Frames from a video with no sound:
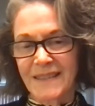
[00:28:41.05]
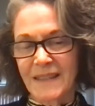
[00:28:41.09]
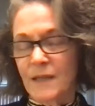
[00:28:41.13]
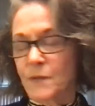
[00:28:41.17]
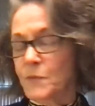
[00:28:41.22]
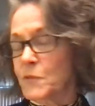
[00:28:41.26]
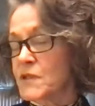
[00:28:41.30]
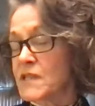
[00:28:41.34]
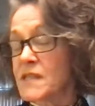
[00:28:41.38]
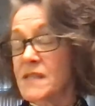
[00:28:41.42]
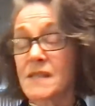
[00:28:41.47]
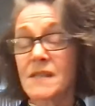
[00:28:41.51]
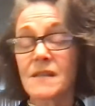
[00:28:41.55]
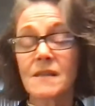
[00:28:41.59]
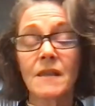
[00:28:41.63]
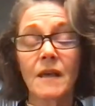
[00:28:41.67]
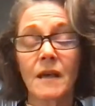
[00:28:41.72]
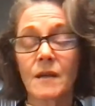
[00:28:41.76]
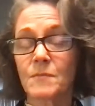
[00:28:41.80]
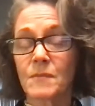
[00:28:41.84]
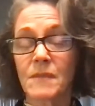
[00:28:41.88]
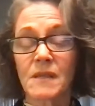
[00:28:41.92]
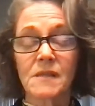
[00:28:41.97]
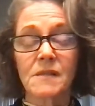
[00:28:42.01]
And we see
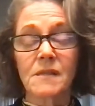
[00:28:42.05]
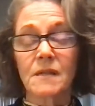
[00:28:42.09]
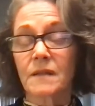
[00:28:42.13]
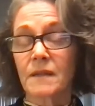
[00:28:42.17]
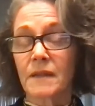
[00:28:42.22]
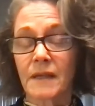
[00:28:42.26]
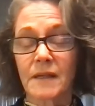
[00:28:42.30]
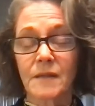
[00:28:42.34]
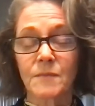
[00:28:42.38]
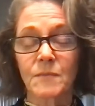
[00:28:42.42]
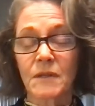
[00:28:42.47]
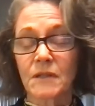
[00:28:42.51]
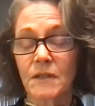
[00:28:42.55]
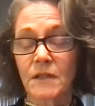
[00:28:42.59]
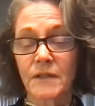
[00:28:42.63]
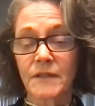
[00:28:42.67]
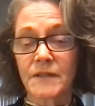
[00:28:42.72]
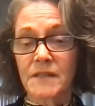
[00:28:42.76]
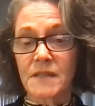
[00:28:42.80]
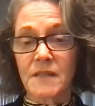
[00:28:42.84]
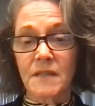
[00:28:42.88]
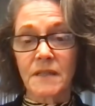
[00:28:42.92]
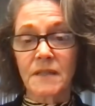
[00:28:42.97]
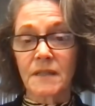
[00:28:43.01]
that misalignment all
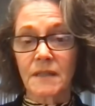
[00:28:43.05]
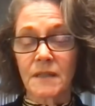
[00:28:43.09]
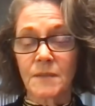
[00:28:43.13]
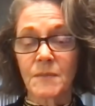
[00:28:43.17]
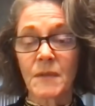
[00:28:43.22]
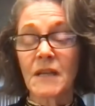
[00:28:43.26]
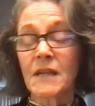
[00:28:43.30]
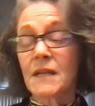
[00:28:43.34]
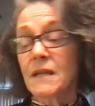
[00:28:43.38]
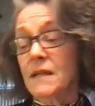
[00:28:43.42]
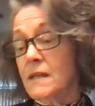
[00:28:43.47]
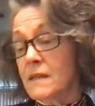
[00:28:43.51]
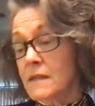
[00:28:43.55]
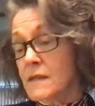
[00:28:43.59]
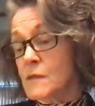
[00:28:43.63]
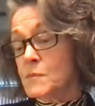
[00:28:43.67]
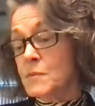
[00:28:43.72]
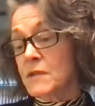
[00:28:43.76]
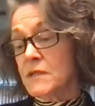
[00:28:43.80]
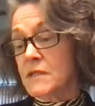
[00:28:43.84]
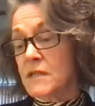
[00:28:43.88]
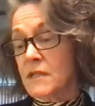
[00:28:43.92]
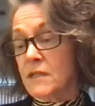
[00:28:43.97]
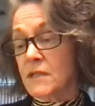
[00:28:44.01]
the time. In this
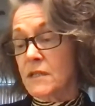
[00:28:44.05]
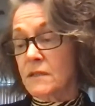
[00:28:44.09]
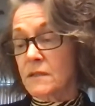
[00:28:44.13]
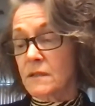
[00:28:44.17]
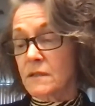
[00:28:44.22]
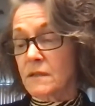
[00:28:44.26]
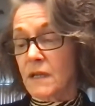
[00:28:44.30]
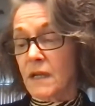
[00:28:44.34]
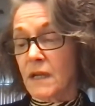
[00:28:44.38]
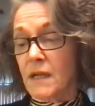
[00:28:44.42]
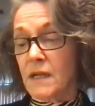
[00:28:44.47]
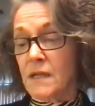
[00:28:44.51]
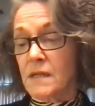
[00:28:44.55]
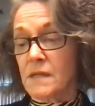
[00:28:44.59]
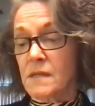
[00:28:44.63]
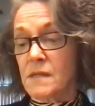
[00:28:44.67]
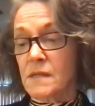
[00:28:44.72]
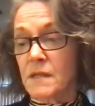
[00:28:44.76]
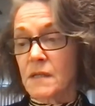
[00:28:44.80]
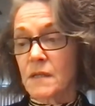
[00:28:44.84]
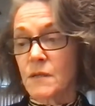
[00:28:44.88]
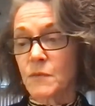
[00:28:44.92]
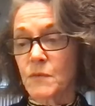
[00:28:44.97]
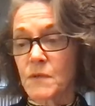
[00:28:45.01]
particular
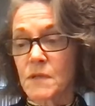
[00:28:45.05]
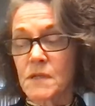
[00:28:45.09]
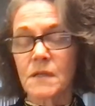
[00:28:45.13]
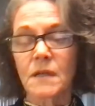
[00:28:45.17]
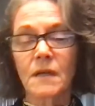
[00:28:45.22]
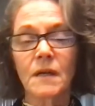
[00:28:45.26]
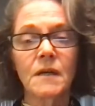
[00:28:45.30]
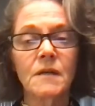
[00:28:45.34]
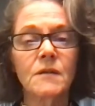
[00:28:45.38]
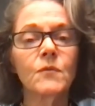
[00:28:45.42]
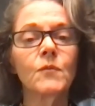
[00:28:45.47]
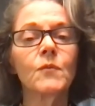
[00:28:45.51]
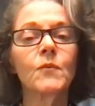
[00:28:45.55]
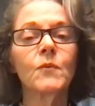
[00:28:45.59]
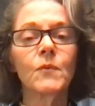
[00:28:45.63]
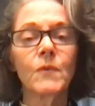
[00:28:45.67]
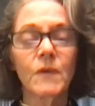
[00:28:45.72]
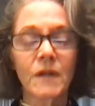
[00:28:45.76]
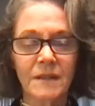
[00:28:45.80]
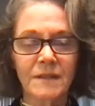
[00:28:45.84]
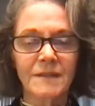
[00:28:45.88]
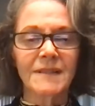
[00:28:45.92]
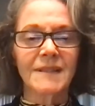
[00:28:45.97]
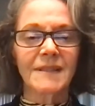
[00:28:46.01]
case, it was
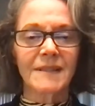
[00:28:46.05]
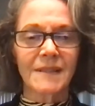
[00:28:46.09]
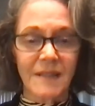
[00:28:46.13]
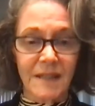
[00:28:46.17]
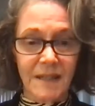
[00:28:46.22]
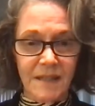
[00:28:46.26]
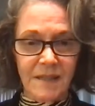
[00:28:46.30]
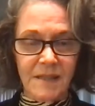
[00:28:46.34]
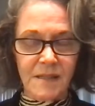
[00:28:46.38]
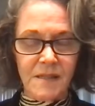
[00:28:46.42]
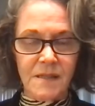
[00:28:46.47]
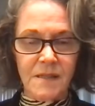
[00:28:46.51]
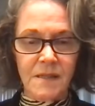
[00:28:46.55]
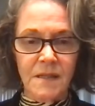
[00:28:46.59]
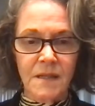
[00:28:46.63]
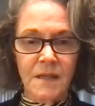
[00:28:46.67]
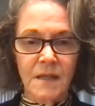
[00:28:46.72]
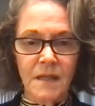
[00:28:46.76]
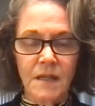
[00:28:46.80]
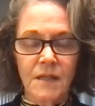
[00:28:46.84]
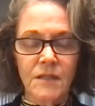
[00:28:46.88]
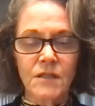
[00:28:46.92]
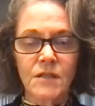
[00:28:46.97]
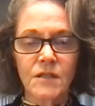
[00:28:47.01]
unwillingness
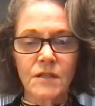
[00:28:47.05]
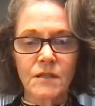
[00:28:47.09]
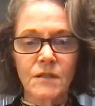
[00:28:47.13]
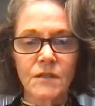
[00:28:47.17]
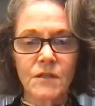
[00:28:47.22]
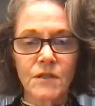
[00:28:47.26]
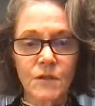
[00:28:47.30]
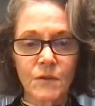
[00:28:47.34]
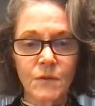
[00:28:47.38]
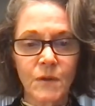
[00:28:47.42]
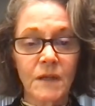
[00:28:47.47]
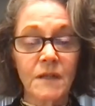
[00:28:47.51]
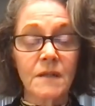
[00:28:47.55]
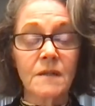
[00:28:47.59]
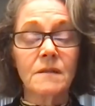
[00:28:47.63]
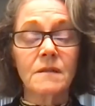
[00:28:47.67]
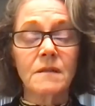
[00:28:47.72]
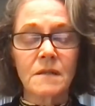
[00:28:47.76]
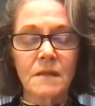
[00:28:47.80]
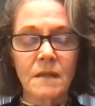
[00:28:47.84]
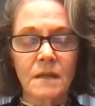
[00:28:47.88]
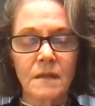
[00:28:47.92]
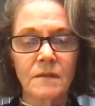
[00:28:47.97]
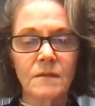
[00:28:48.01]
to do
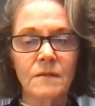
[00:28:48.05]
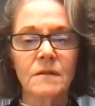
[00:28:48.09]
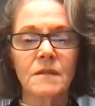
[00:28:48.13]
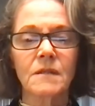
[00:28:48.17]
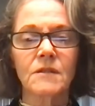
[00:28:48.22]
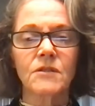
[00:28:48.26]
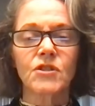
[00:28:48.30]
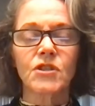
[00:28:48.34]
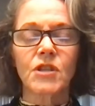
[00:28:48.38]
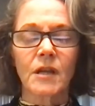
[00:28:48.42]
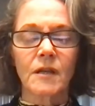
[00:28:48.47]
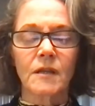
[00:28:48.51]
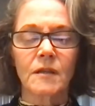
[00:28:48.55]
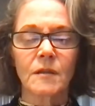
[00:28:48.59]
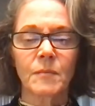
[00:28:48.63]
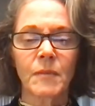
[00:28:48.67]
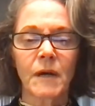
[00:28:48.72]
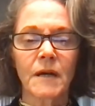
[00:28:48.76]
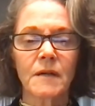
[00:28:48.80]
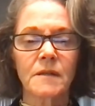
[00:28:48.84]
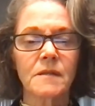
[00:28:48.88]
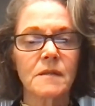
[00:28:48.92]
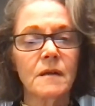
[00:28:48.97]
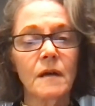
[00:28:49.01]
anything other than check the
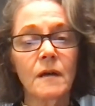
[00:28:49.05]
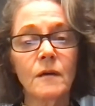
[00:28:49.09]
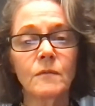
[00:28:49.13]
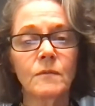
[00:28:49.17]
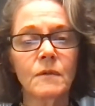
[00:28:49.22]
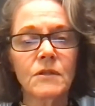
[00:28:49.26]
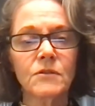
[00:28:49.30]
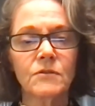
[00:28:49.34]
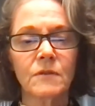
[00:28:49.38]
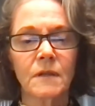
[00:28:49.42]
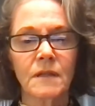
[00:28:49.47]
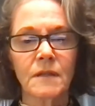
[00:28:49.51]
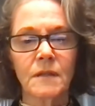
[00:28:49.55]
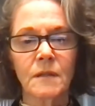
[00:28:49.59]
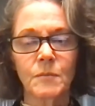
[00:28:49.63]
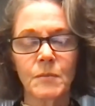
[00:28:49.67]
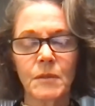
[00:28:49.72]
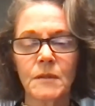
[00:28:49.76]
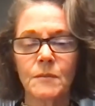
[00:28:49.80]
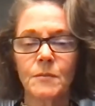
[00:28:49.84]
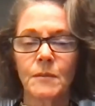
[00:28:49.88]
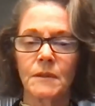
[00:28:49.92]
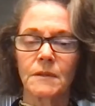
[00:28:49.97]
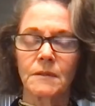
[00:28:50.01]
box. Oh, we trained our
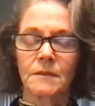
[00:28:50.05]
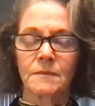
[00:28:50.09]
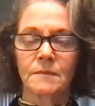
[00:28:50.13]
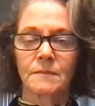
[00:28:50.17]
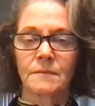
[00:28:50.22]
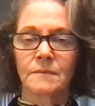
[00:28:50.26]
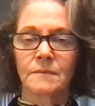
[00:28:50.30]
people.